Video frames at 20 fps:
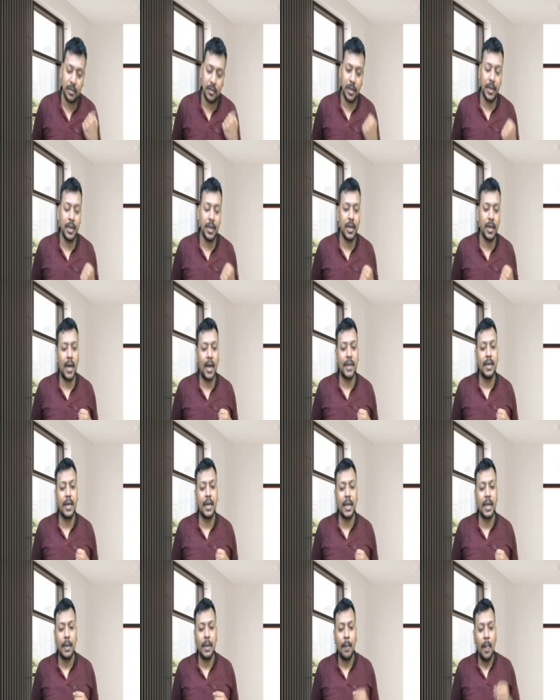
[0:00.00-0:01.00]
dear, I
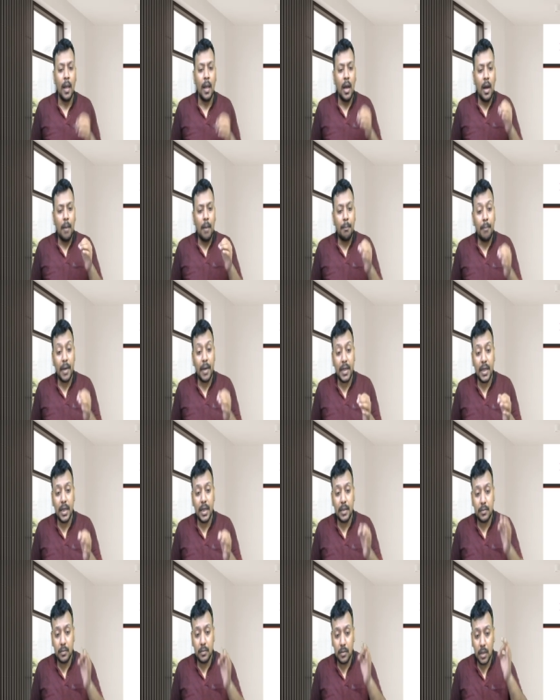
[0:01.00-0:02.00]
agree. But
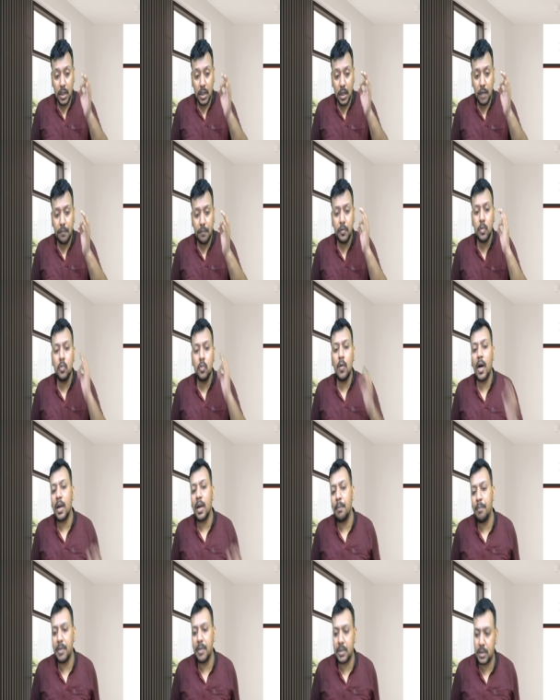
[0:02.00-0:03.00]
if you are
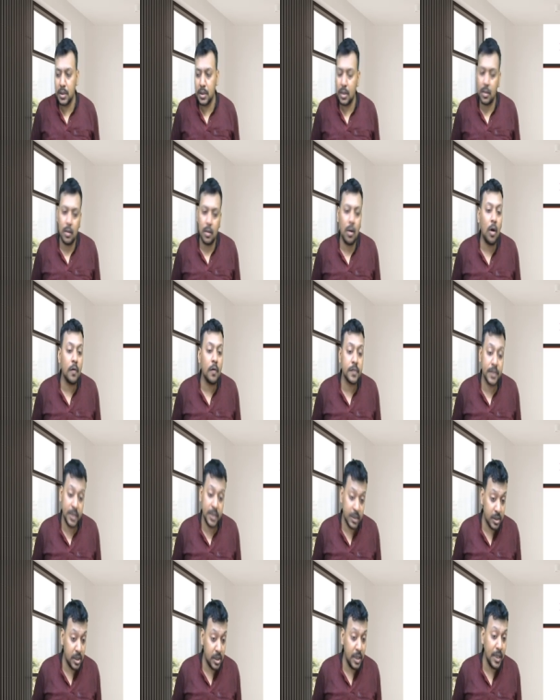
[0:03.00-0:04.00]
a person of
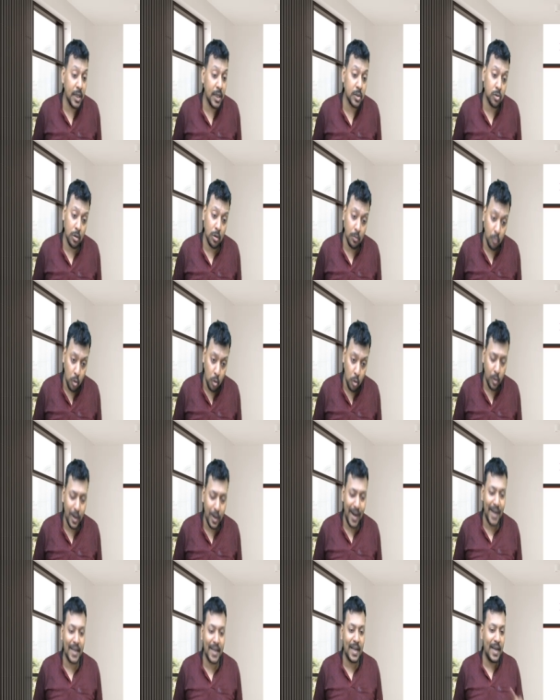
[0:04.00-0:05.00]
60 years or more
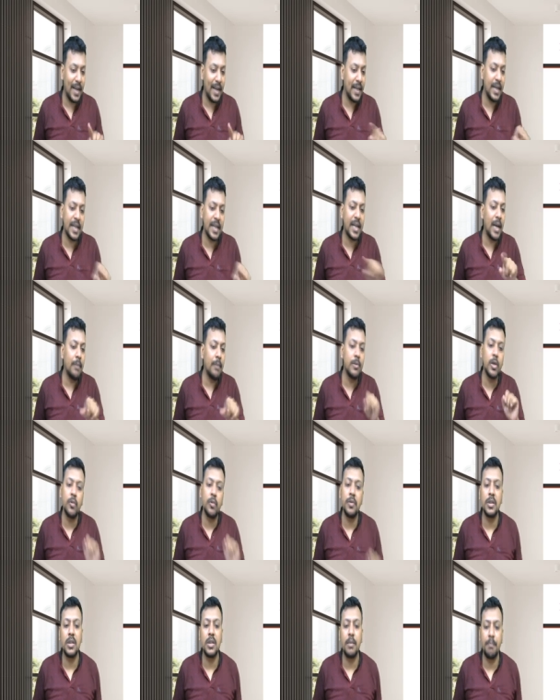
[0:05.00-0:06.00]
at any time
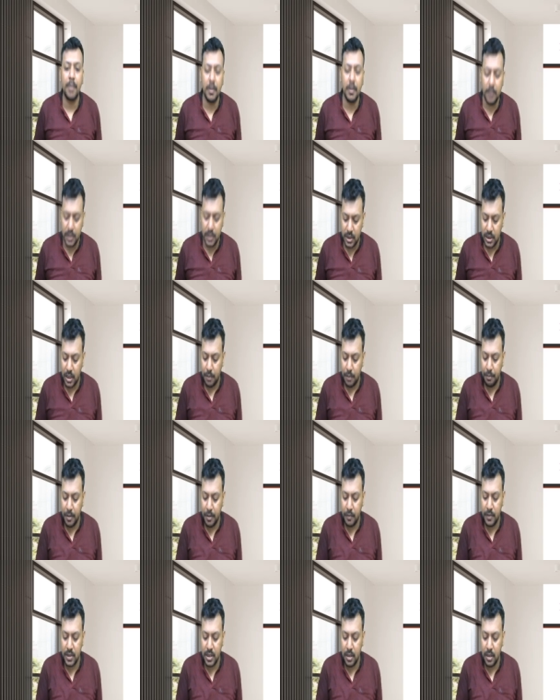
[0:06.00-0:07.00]
during the previous year
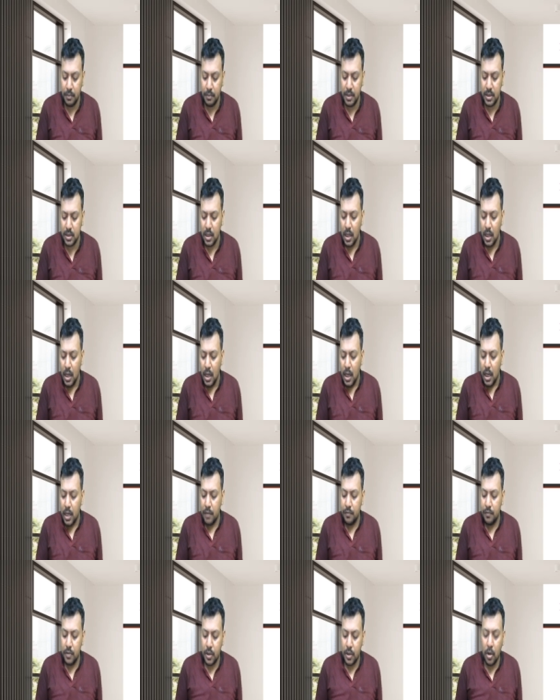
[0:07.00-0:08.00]
means
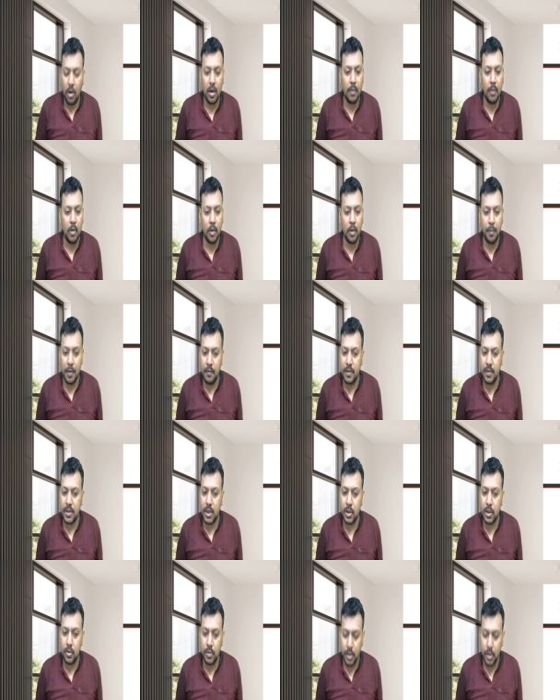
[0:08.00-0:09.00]
if you talk about previous
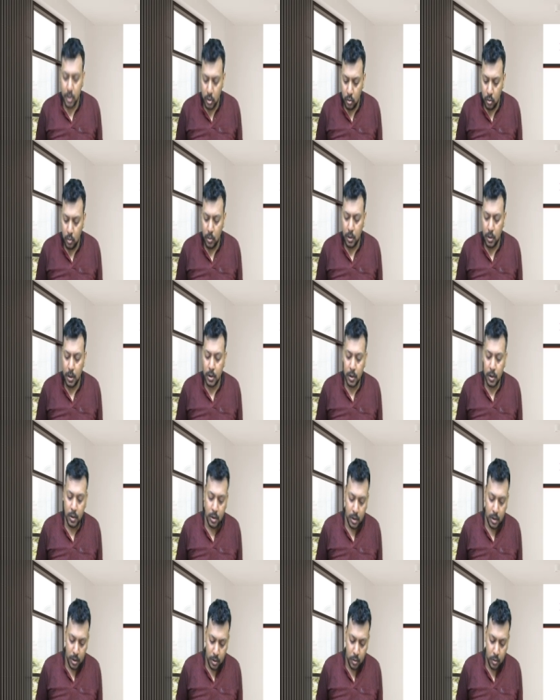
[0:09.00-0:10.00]
year
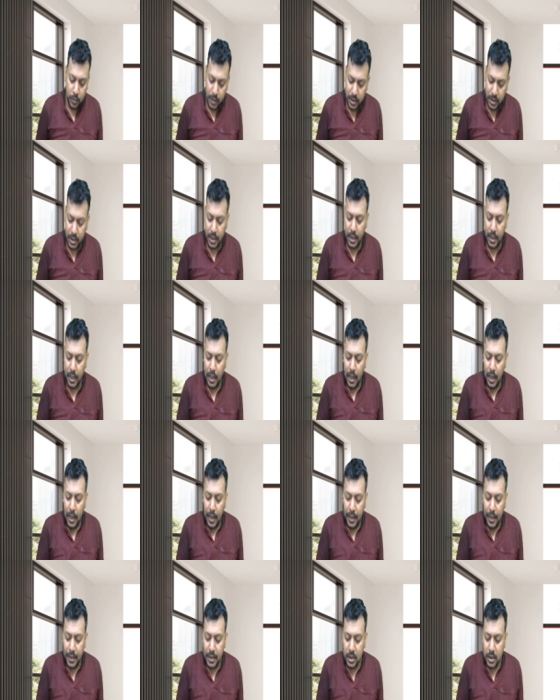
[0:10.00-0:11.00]
22-23,
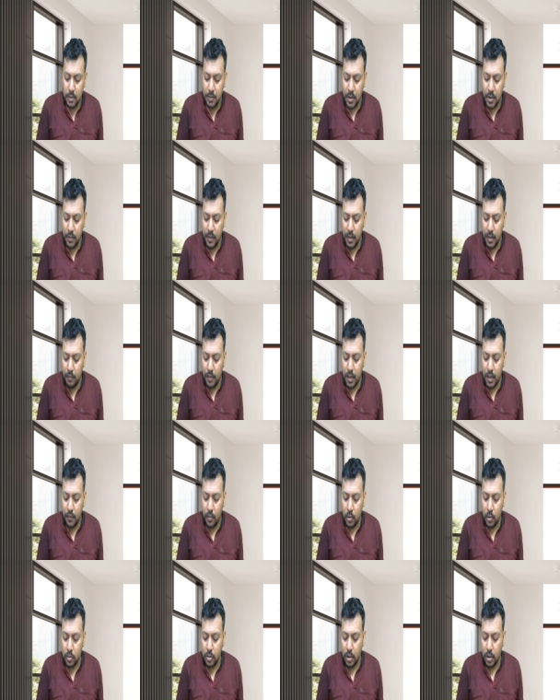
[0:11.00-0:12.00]
it is between
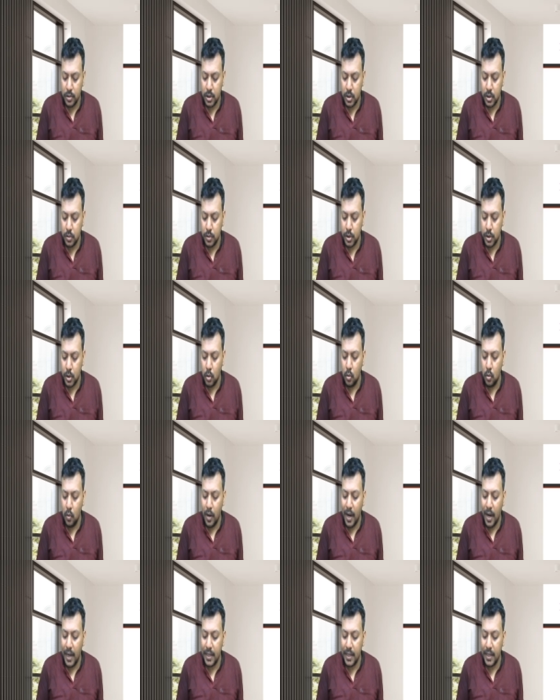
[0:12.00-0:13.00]
1/4/2022
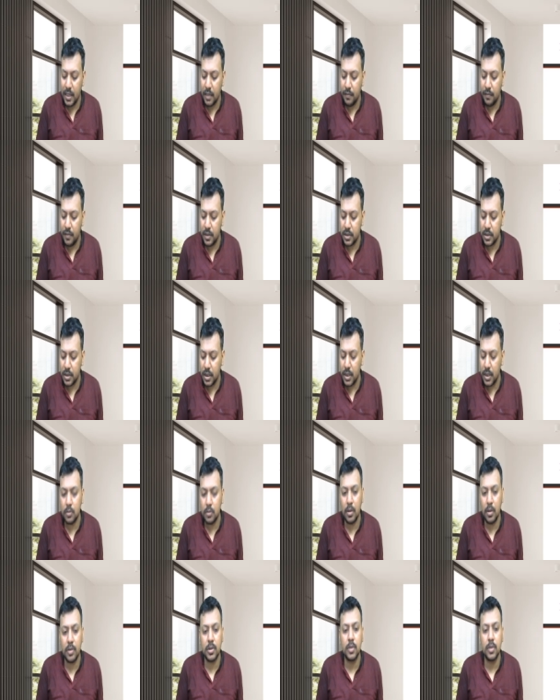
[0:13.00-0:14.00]
and
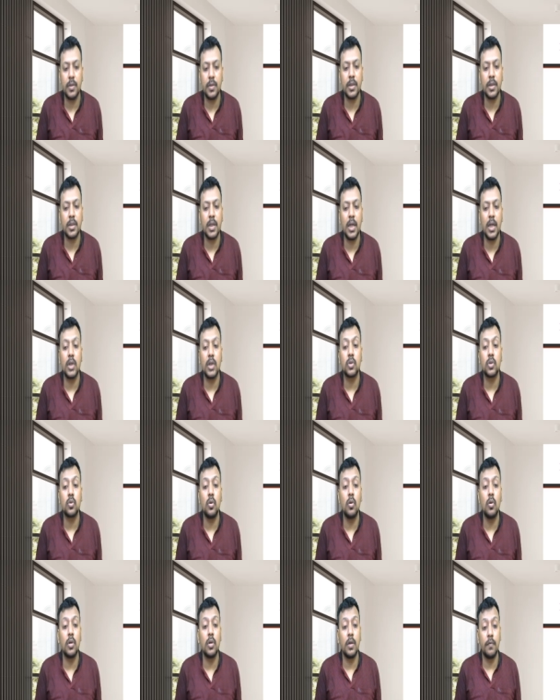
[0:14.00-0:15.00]
31/3/2023.
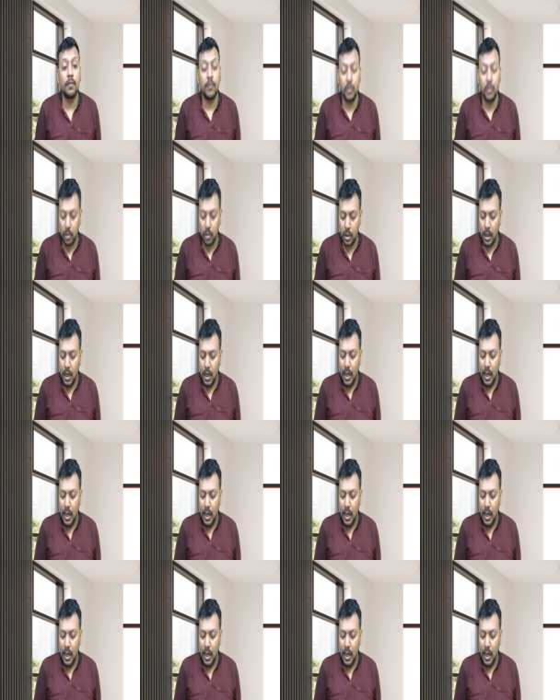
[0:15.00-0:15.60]
So if your